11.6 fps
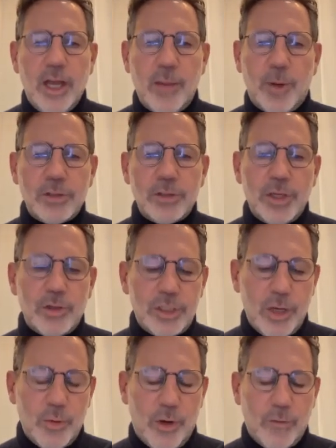I'm also
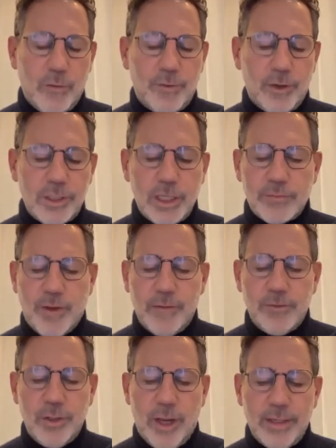COO for
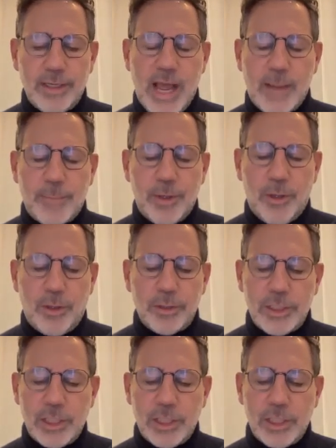6529 Capital and